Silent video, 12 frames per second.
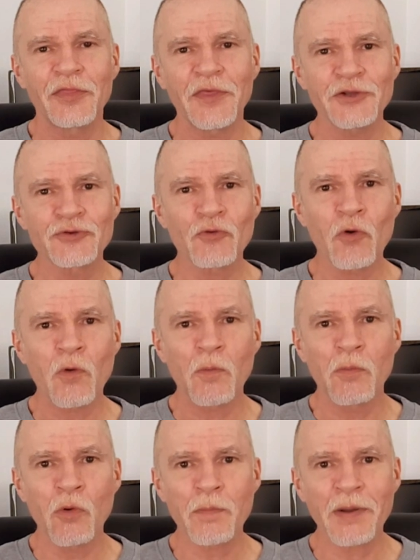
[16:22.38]
they draw
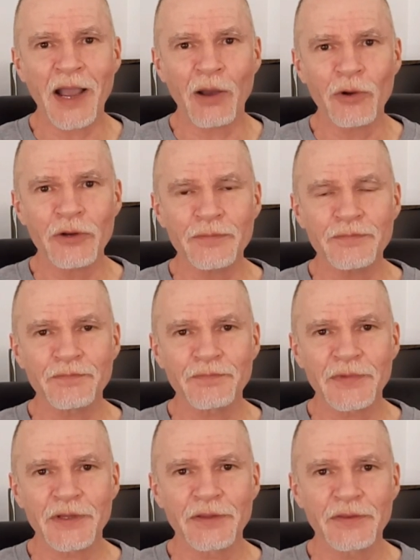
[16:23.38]
more power,
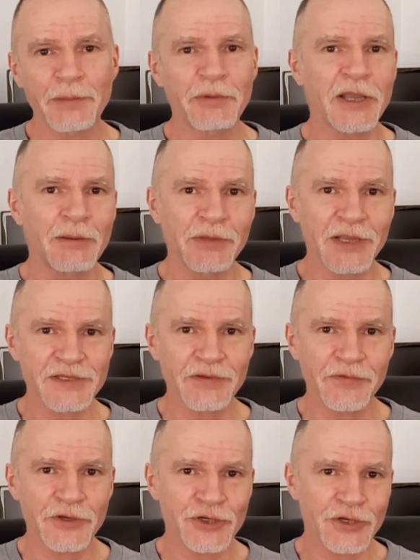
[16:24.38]
they become less
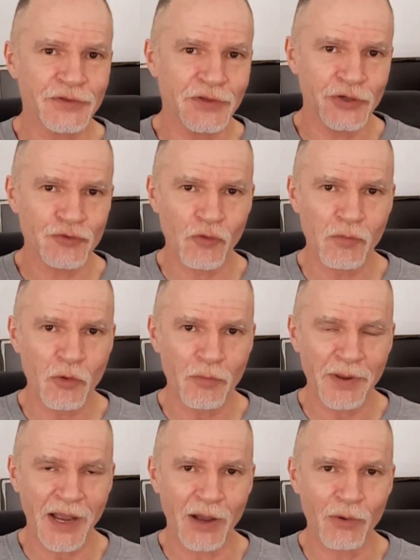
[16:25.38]
efficient, they draw
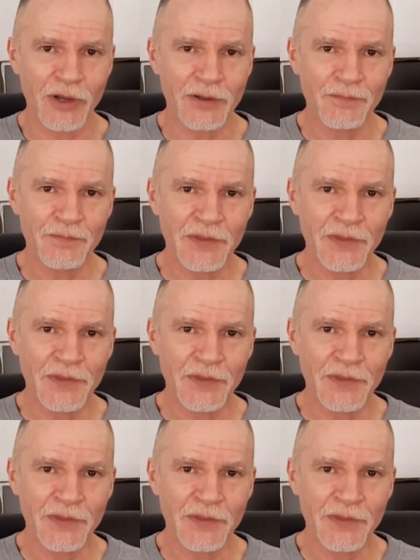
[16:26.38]
more power.